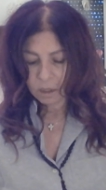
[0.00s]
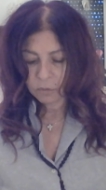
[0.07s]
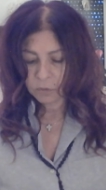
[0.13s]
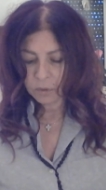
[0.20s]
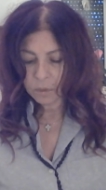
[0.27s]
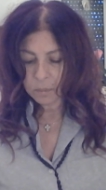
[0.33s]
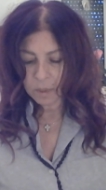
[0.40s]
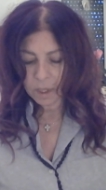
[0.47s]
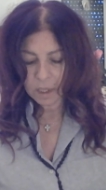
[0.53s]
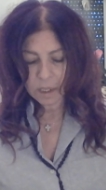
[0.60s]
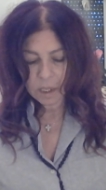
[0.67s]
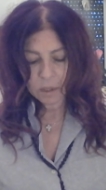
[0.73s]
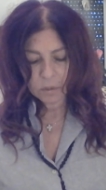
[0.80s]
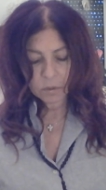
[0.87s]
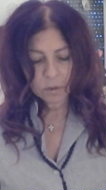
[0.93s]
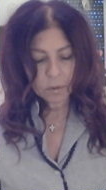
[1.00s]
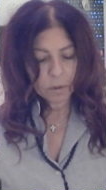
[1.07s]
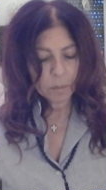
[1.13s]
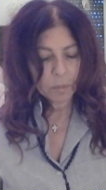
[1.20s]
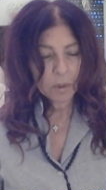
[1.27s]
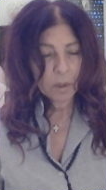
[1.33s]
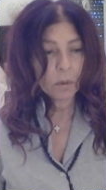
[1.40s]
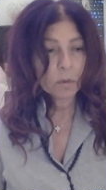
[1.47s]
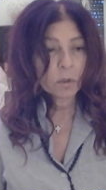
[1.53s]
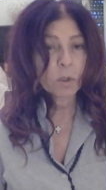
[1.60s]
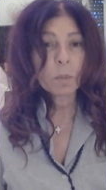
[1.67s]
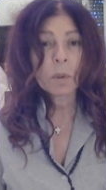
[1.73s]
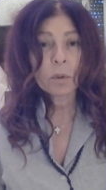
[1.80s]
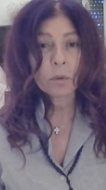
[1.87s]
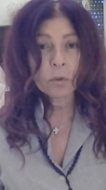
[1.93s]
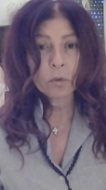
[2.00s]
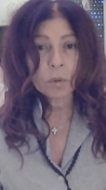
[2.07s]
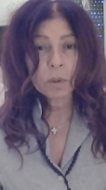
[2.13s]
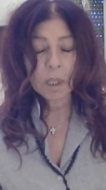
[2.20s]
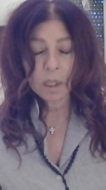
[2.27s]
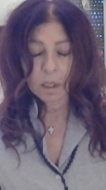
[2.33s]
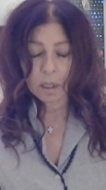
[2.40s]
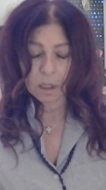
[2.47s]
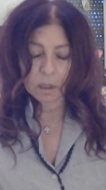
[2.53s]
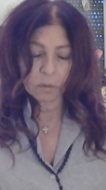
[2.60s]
I feel right now, Scorpio, spiritually,